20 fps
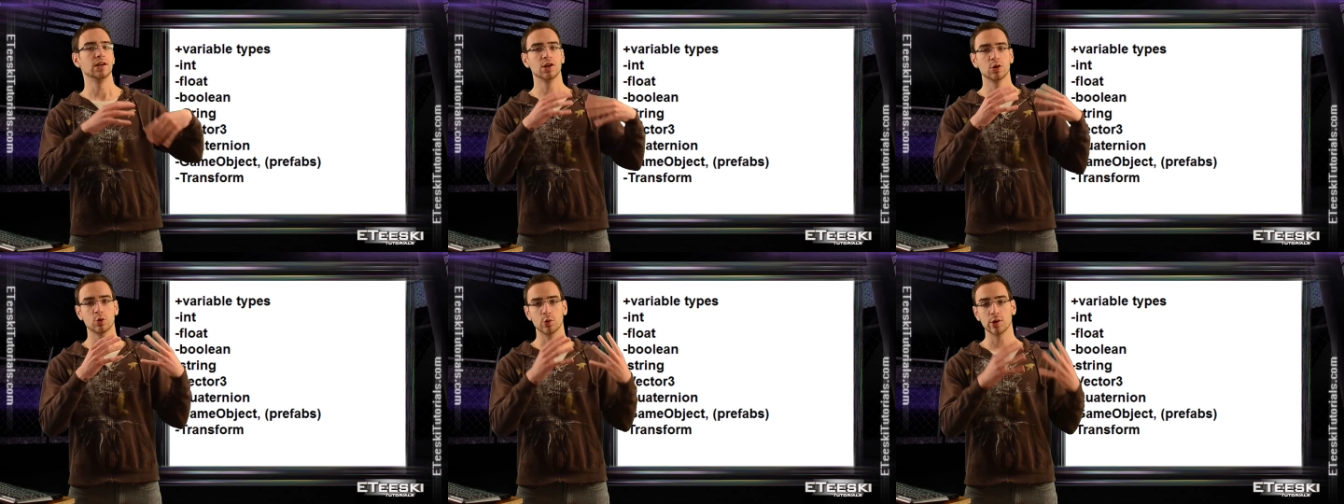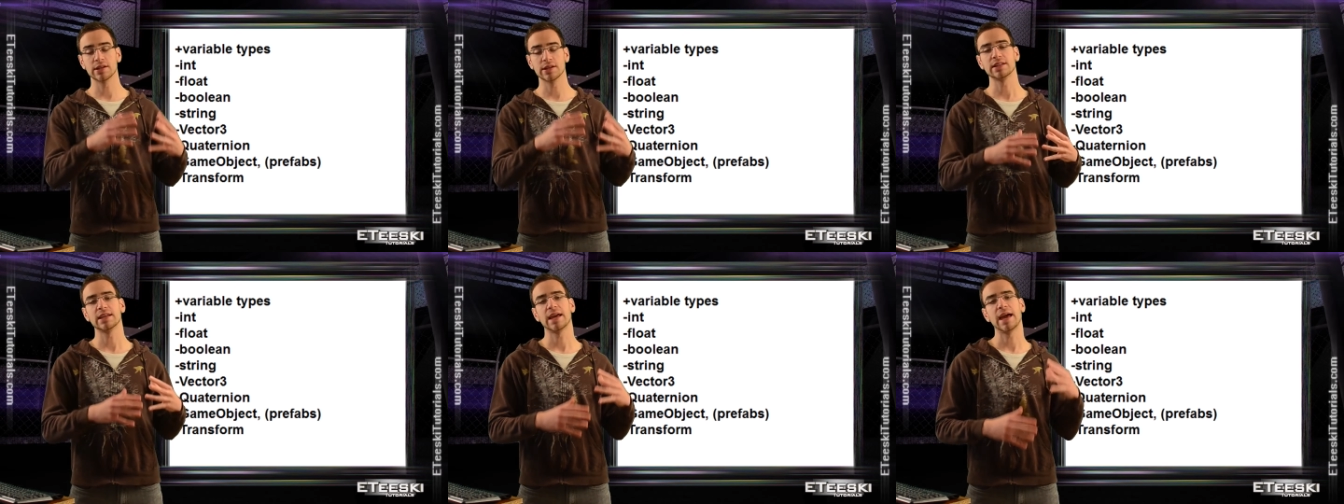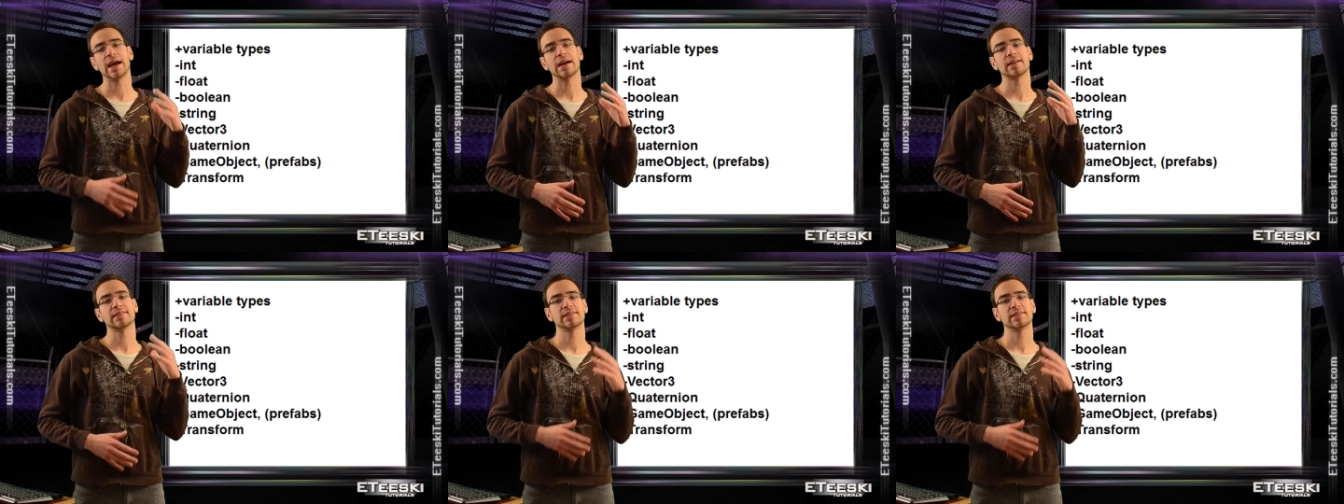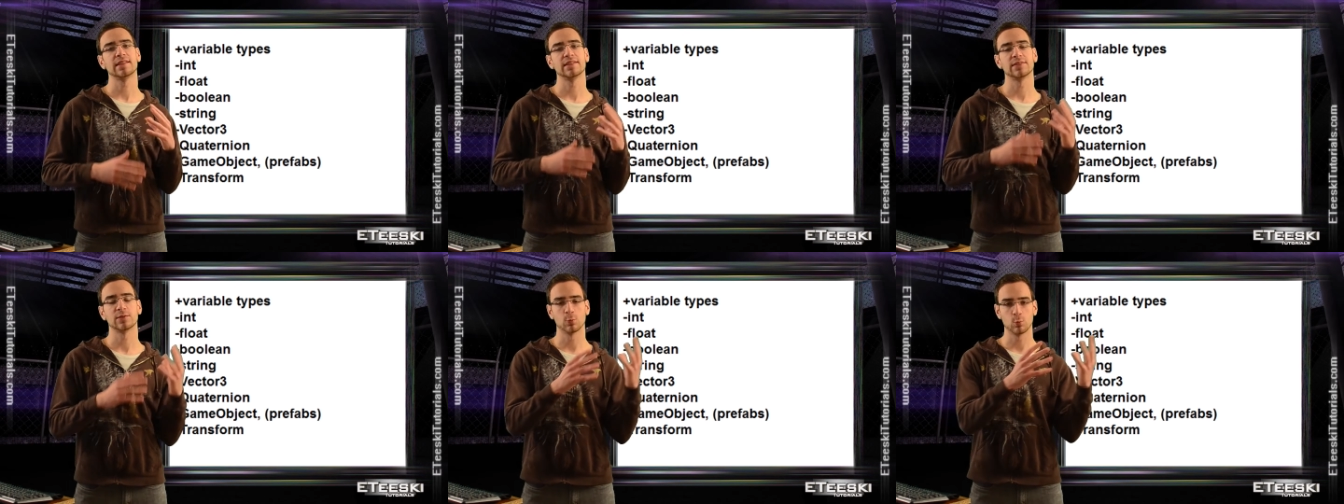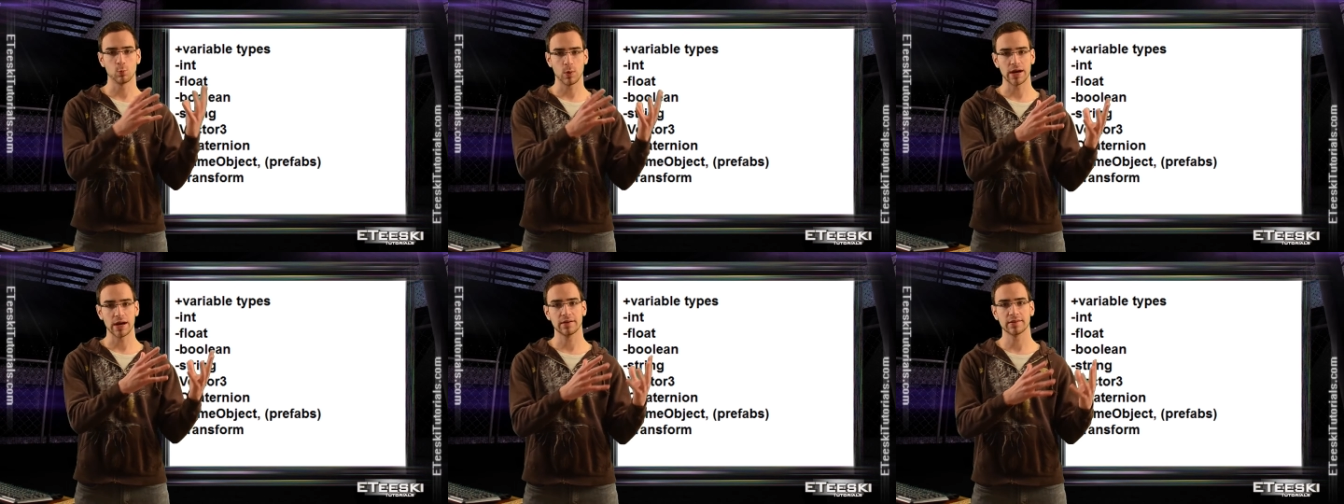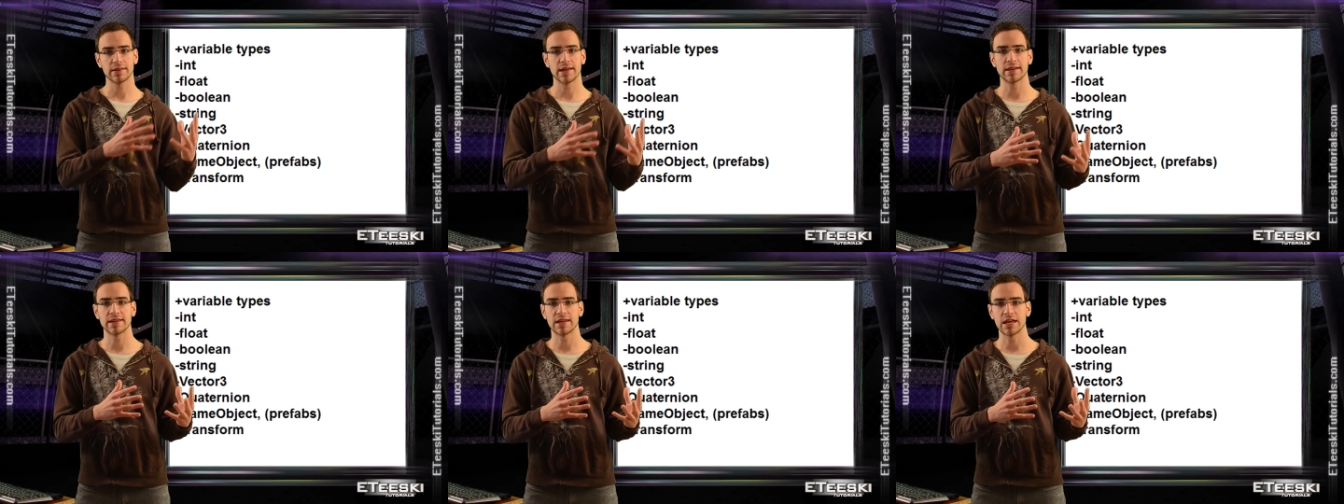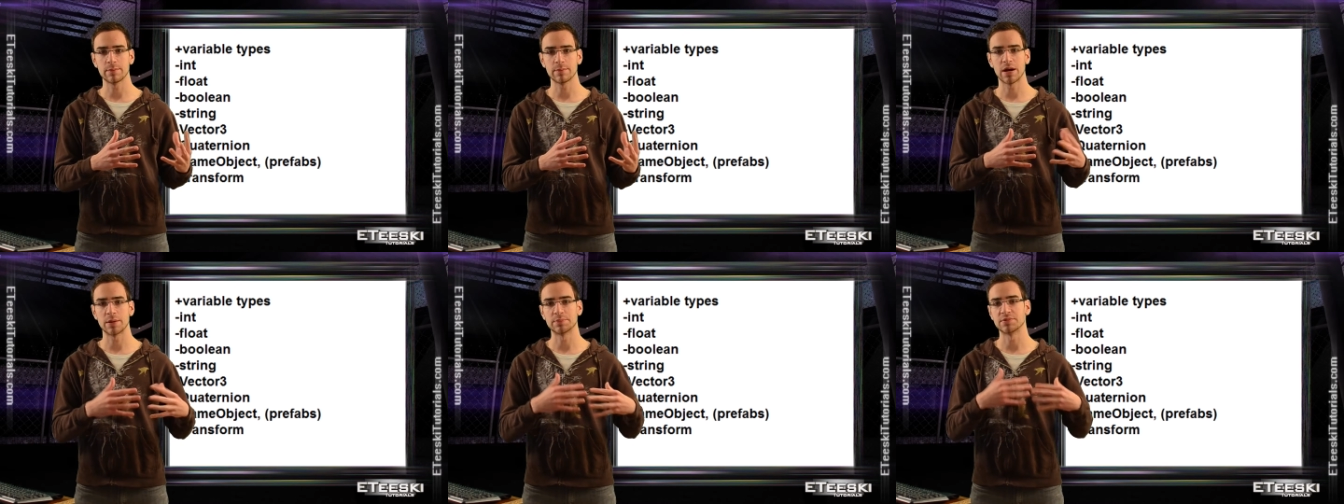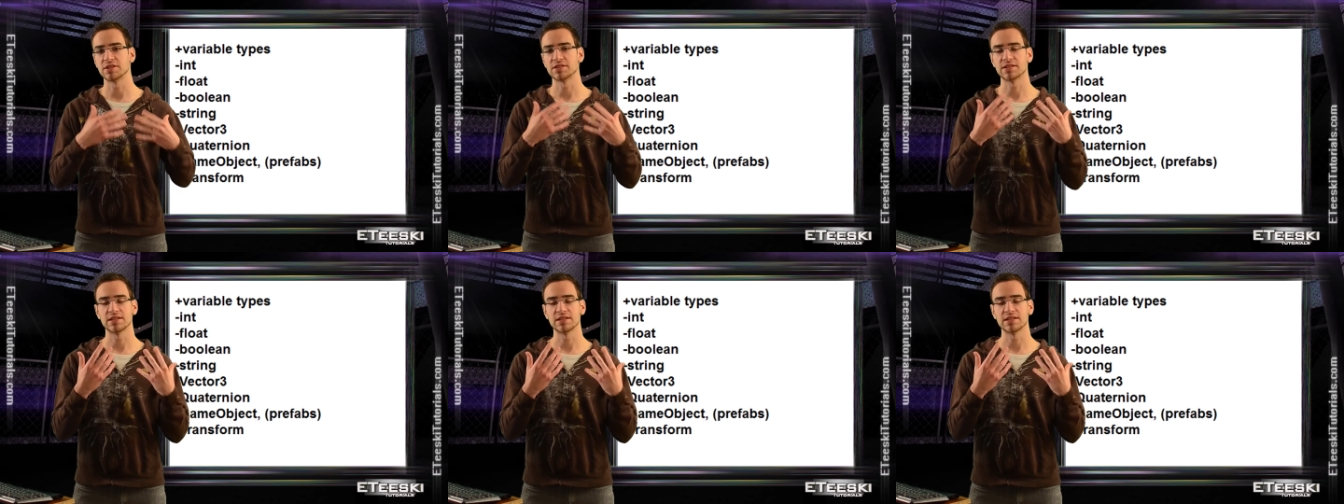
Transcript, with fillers: quickly access where that game object